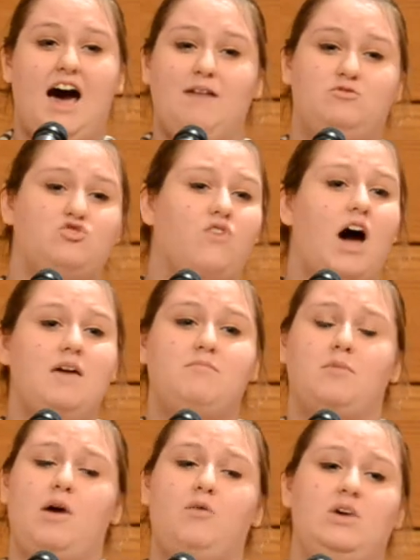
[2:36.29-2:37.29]
I'm trying,
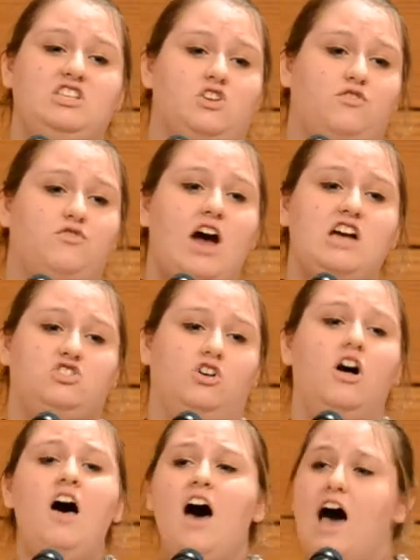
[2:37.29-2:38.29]
but my wings are fragile.